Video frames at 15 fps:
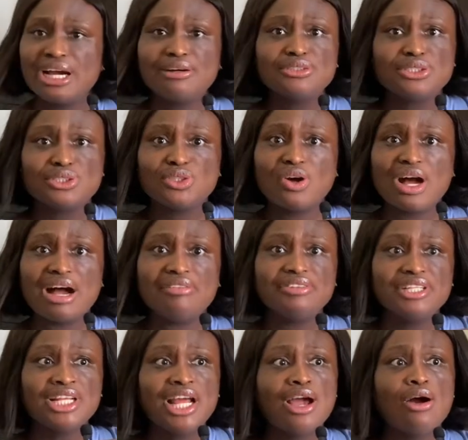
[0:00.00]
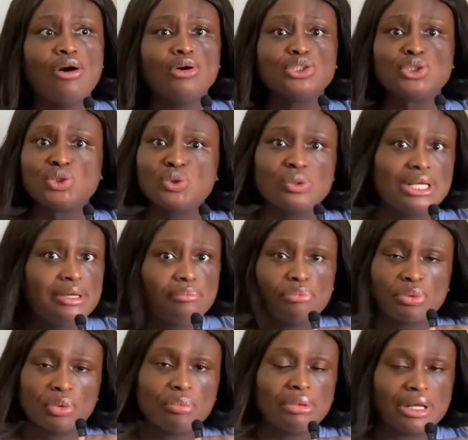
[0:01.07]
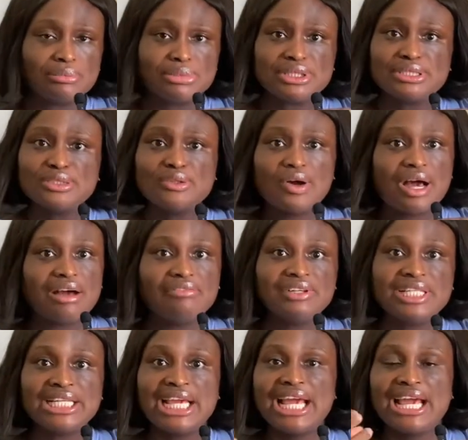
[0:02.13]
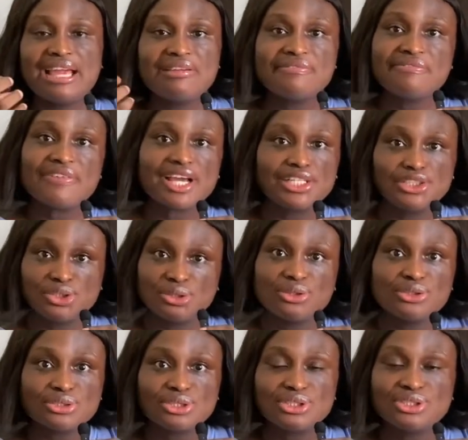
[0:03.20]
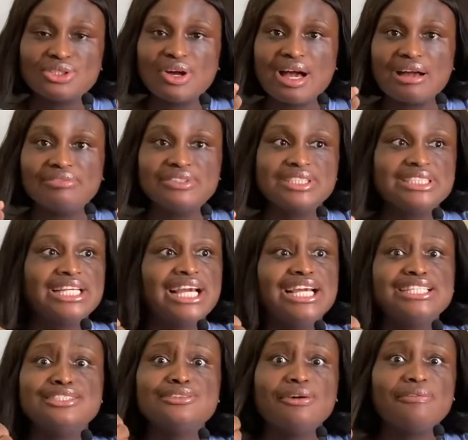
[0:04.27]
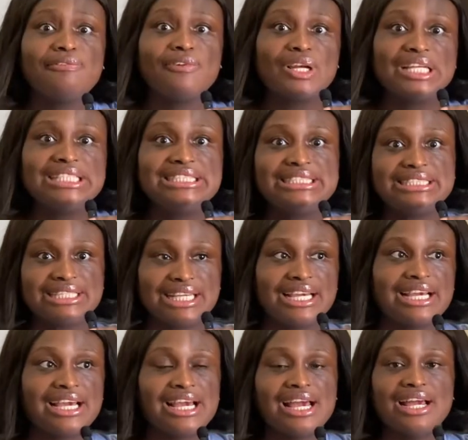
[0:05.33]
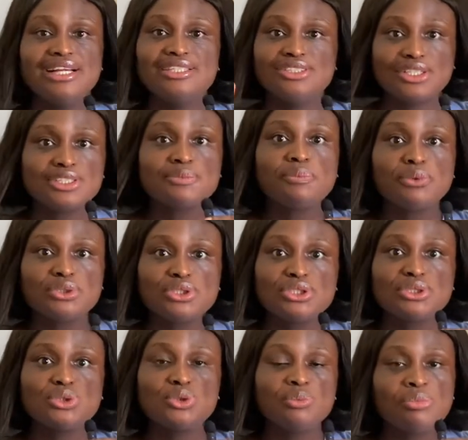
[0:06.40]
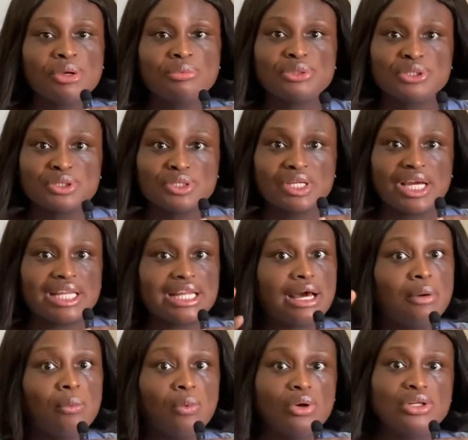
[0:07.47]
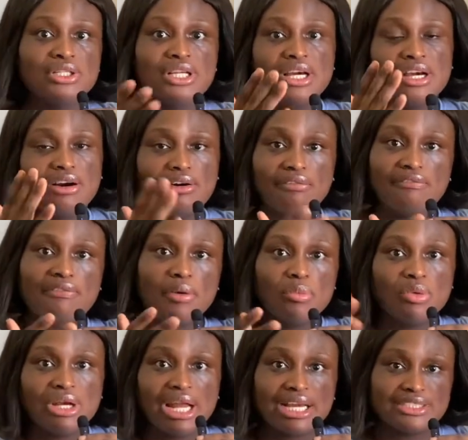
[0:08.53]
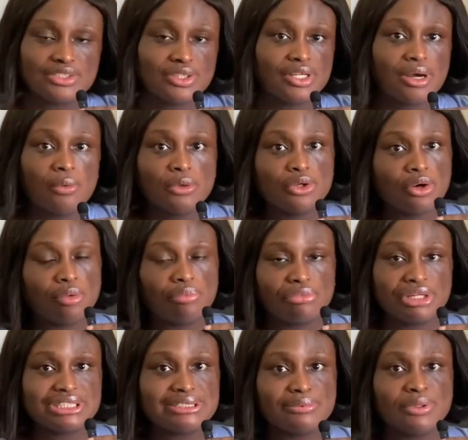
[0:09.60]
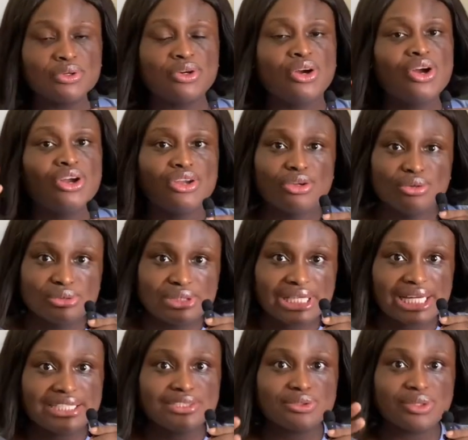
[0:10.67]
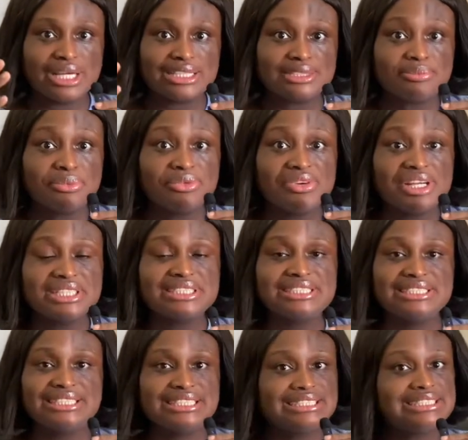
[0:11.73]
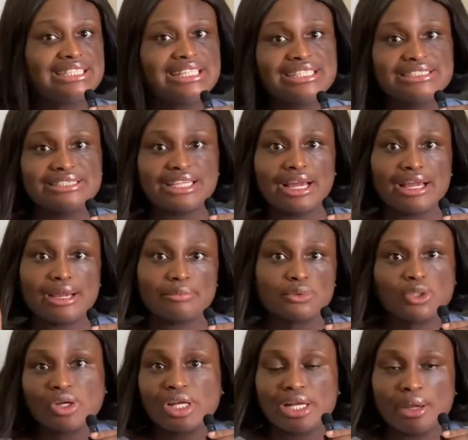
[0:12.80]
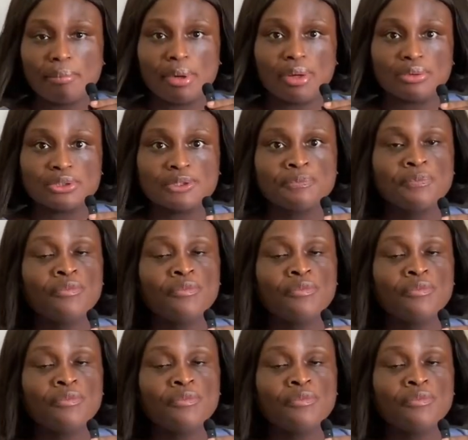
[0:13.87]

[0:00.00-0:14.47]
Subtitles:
is not having stooling problems, he's not having infections, he's not falling sick. Just put two babies together, one on formula, the other one on breast milk, you tend to experience these things I am talking about.